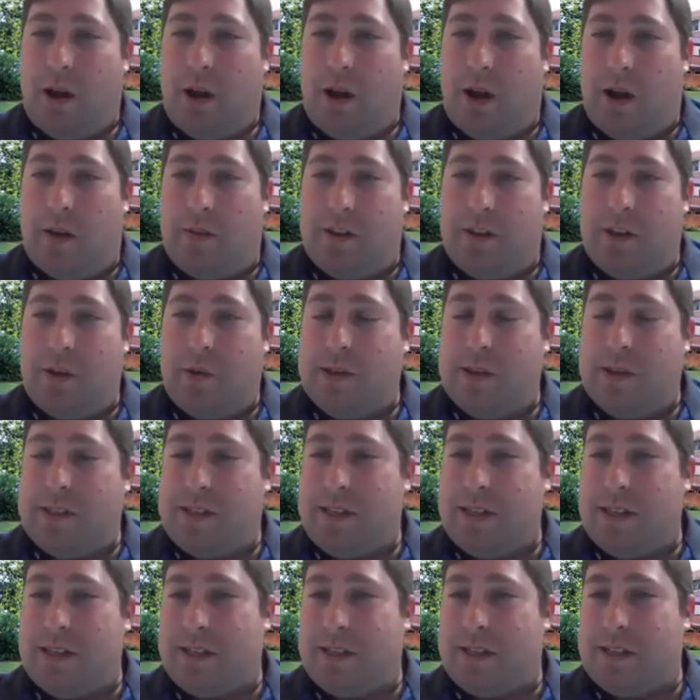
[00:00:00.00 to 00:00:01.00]
the UNC
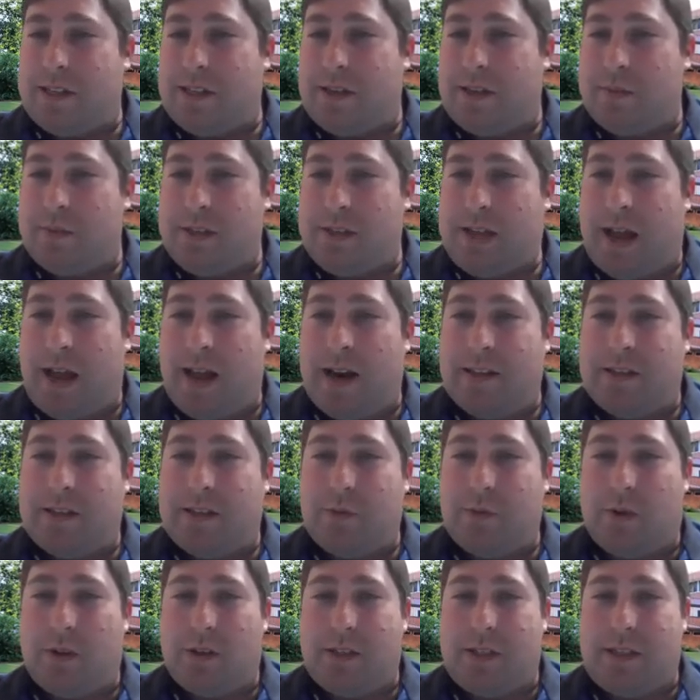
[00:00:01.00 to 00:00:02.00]
systems guidance
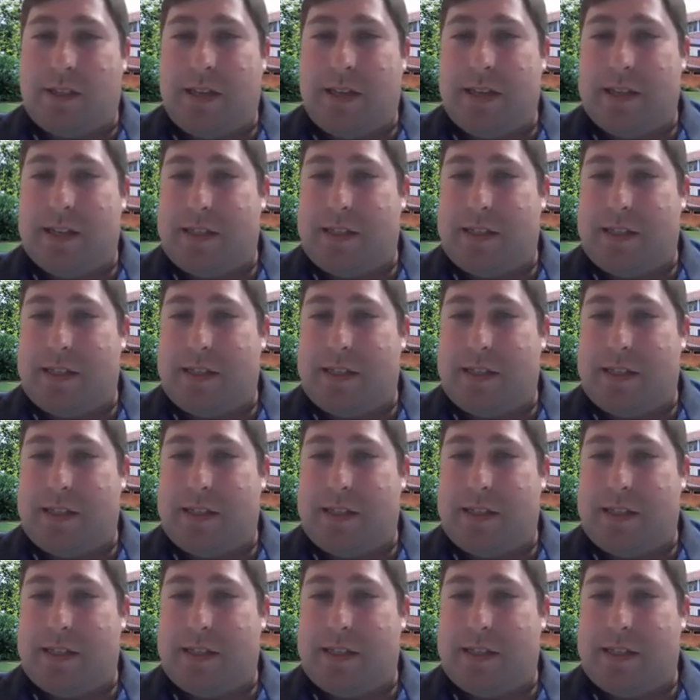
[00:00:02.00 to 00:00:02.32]
as well as